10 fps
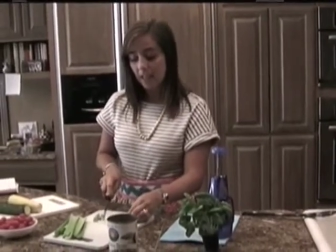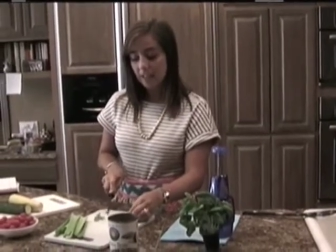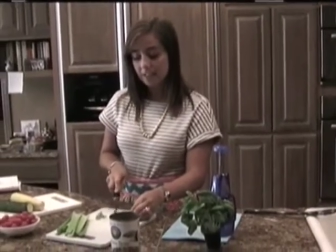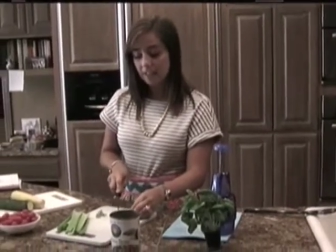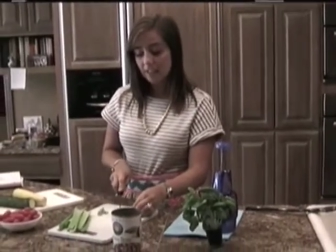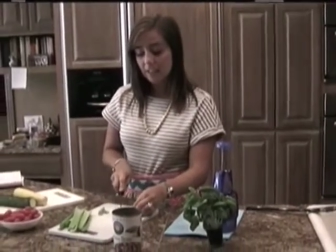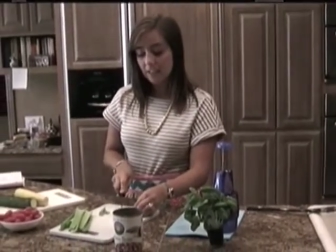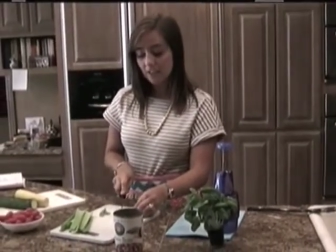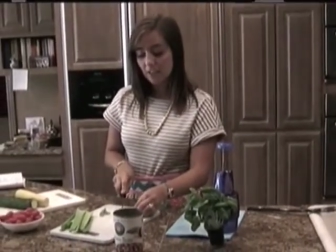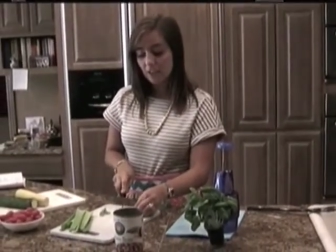and
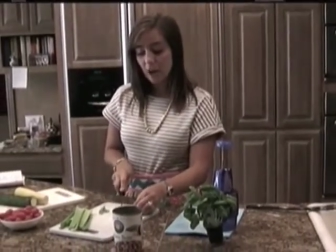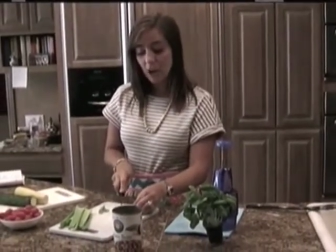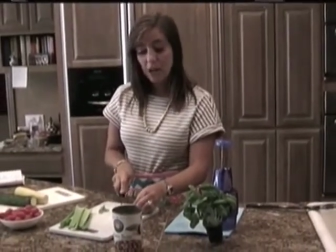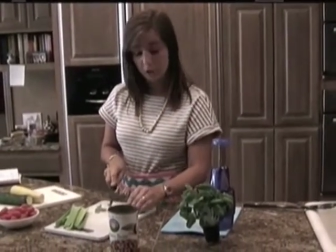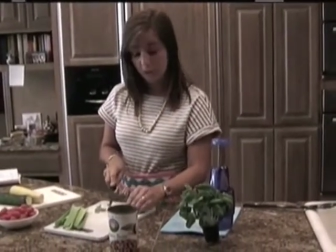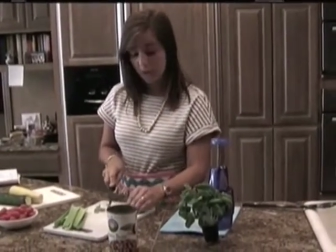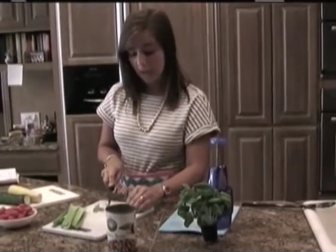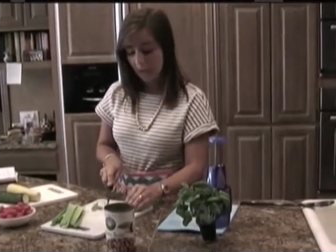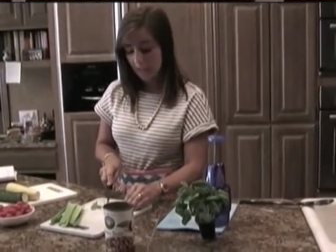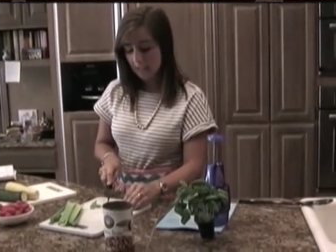lysine is not in
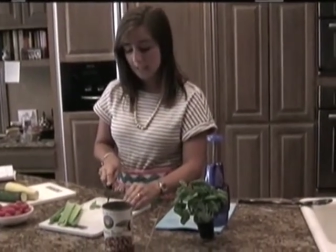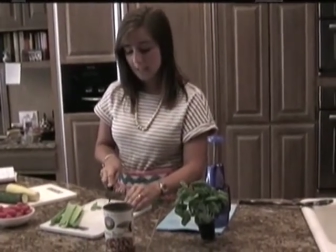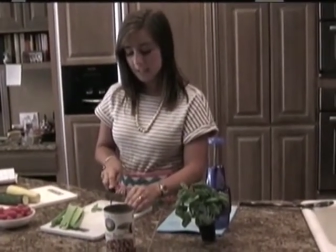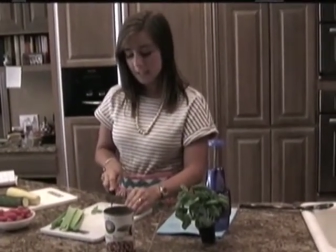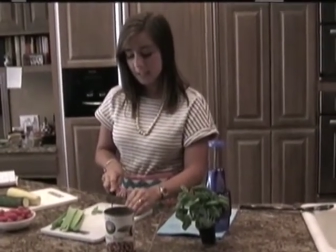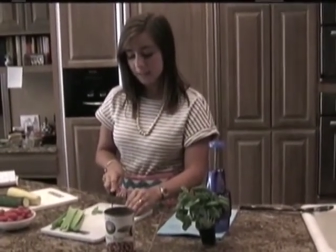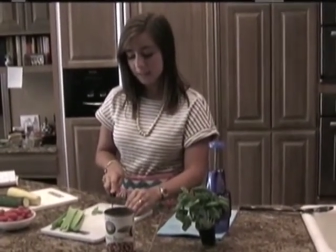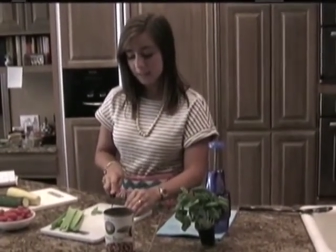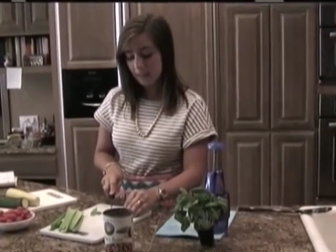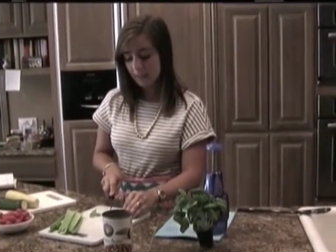most other
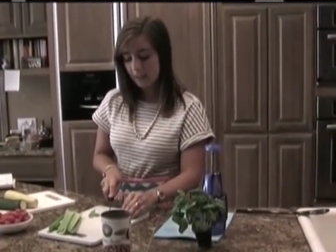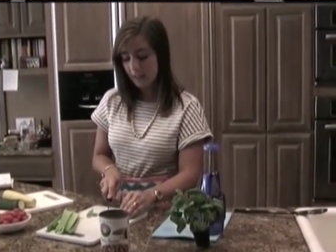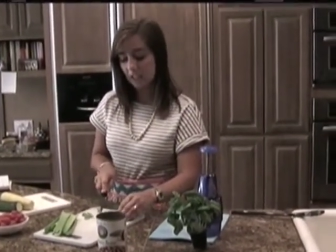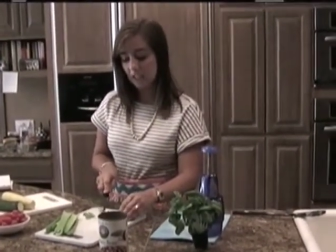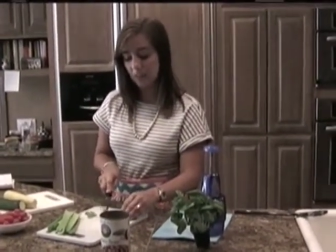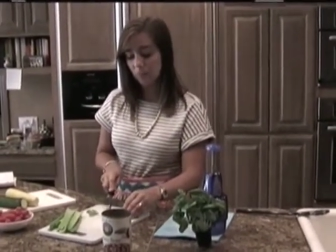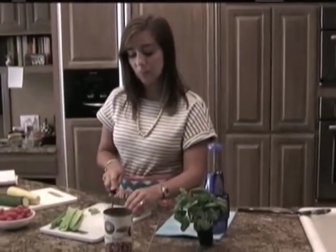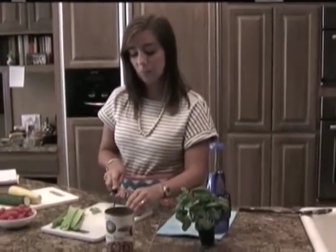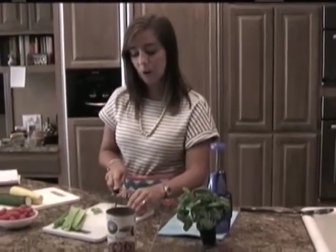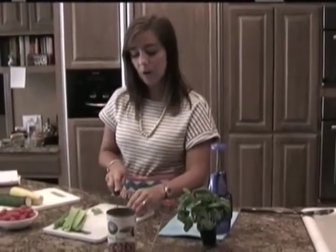grains. This
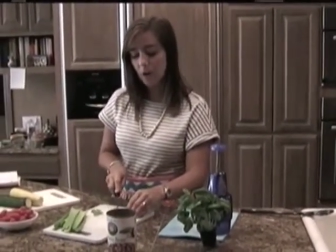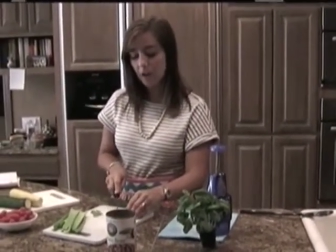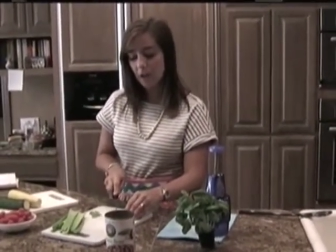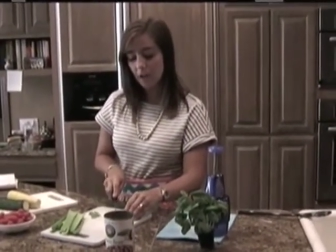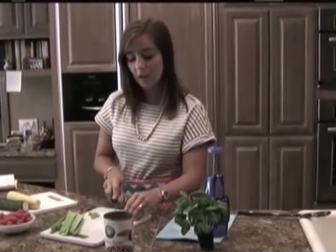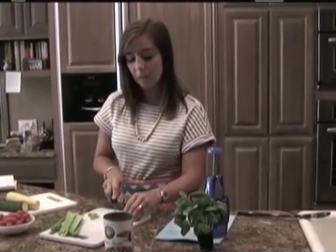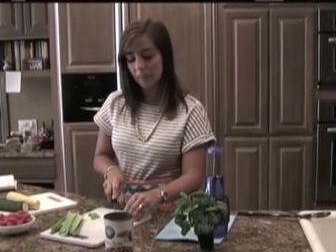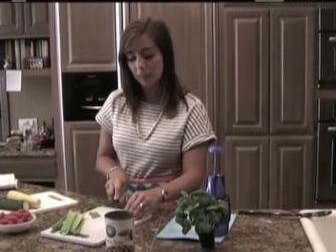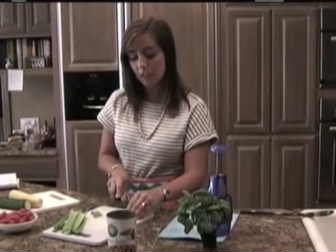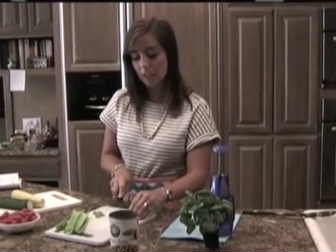makes quinoa a
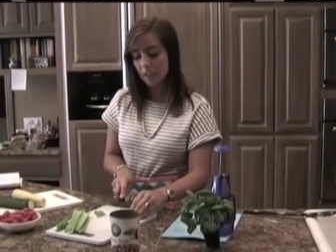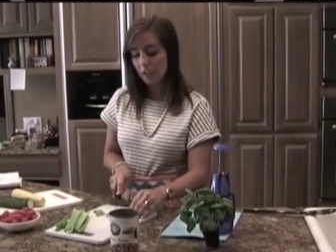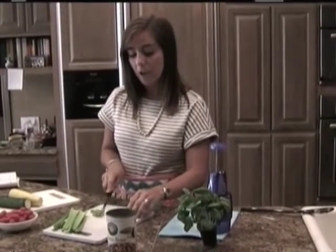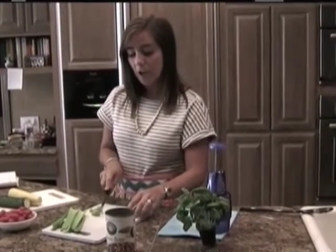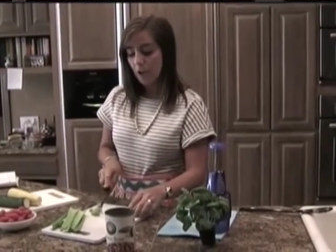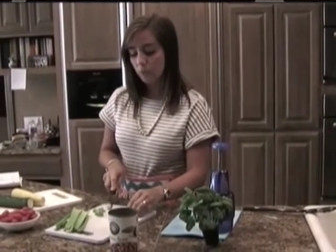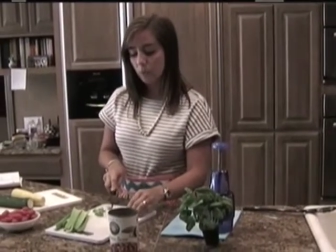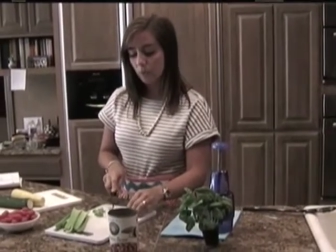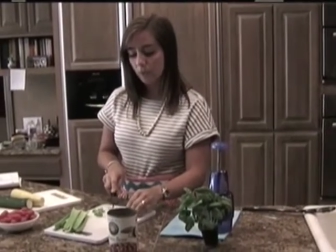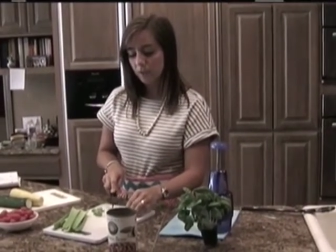complete
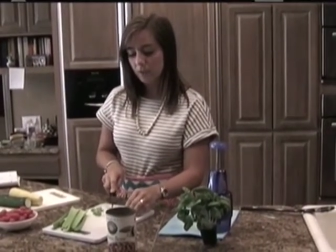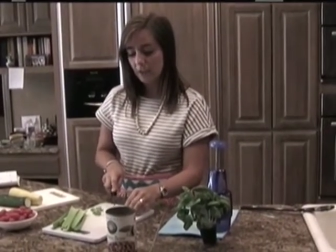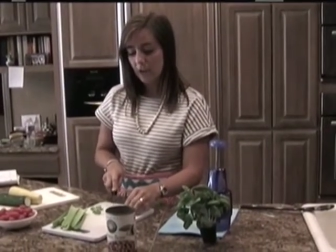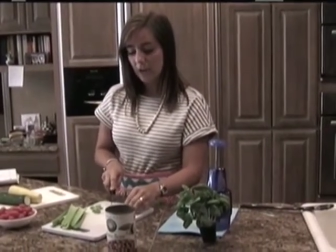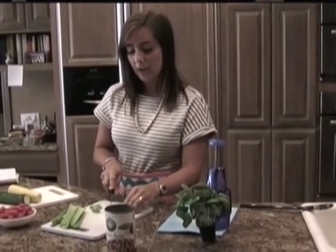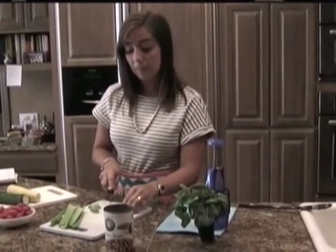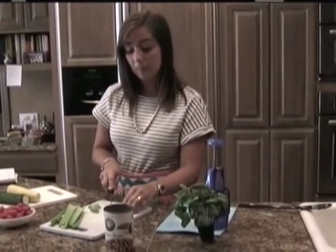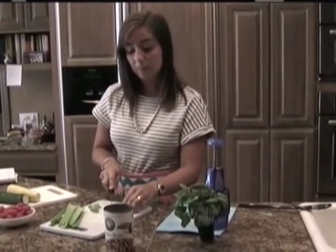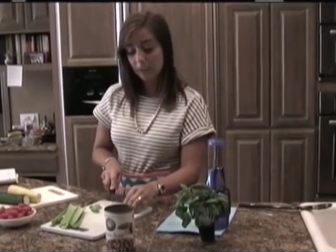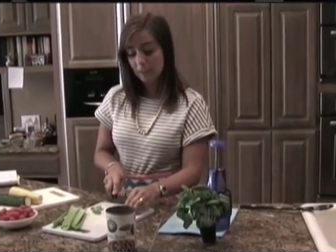source, a
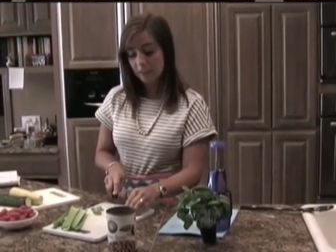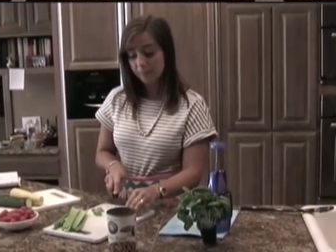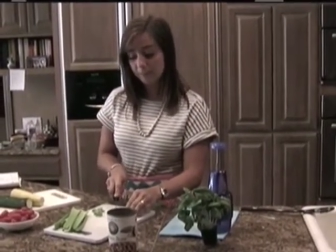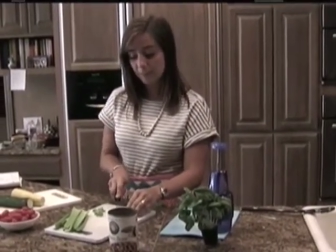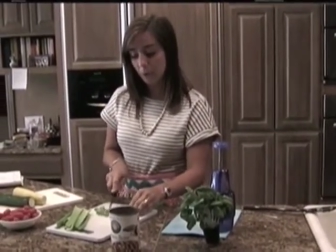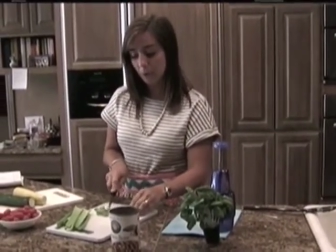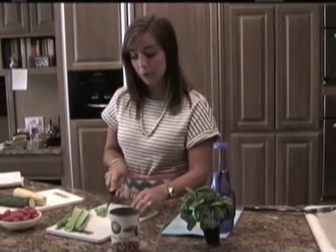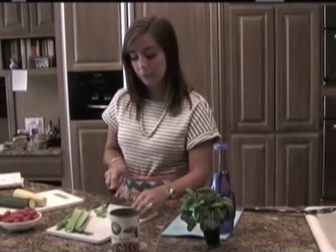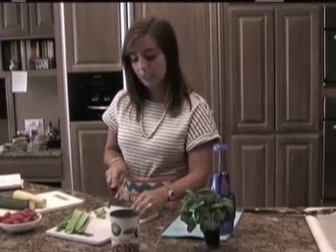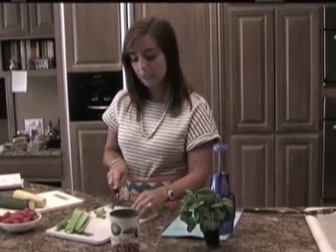complete
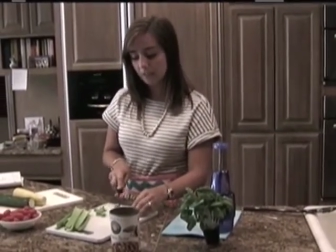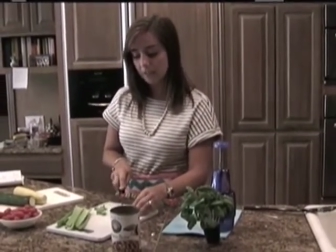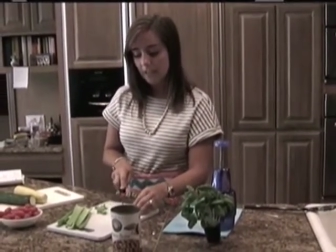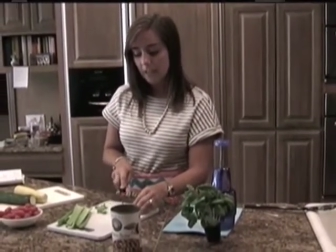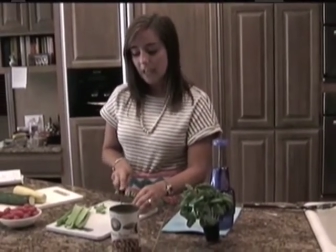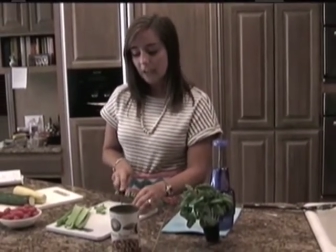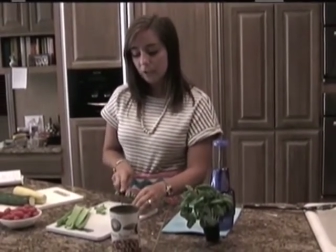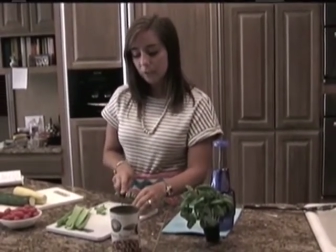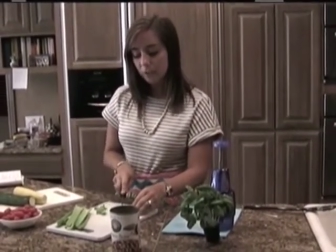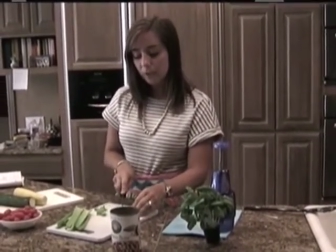protein. And
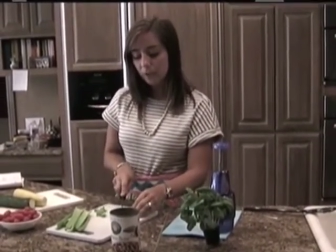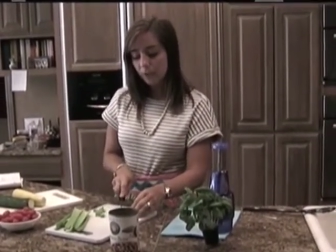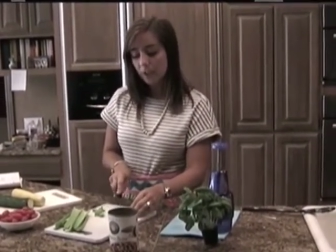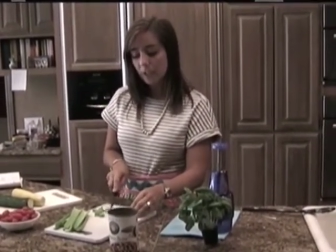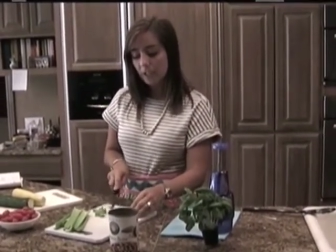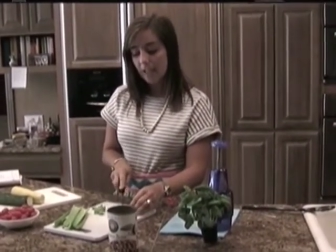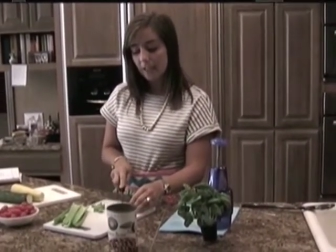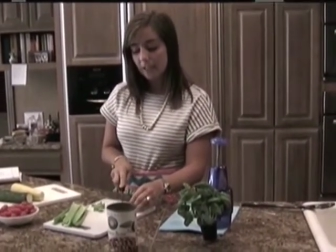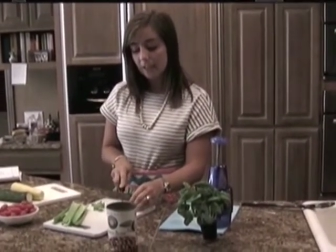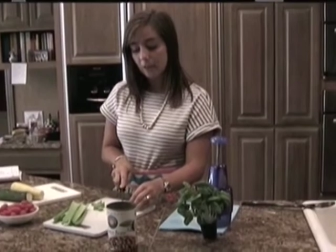as we learned
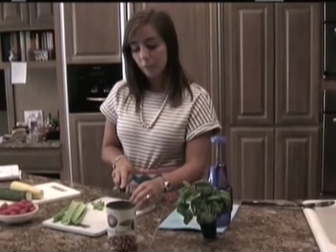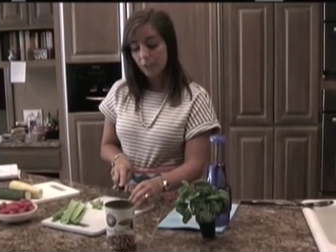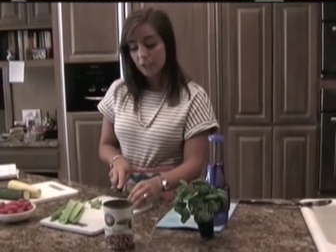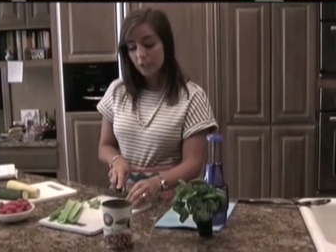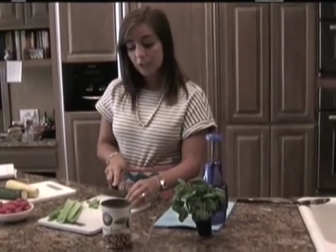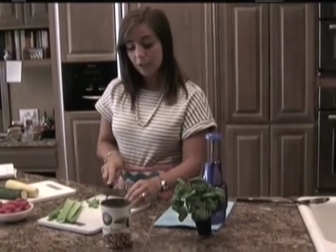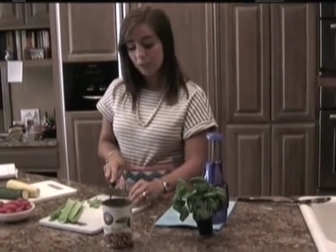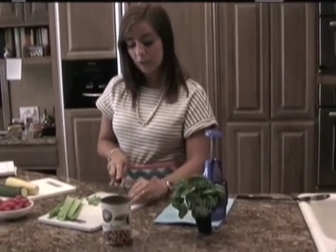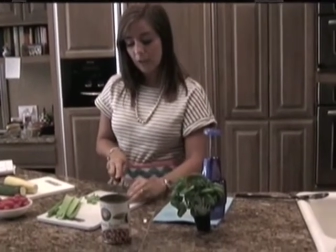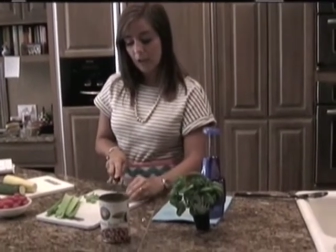in week
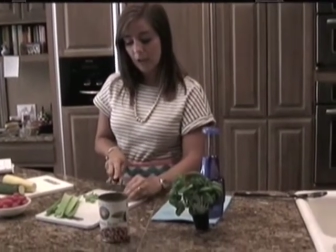2,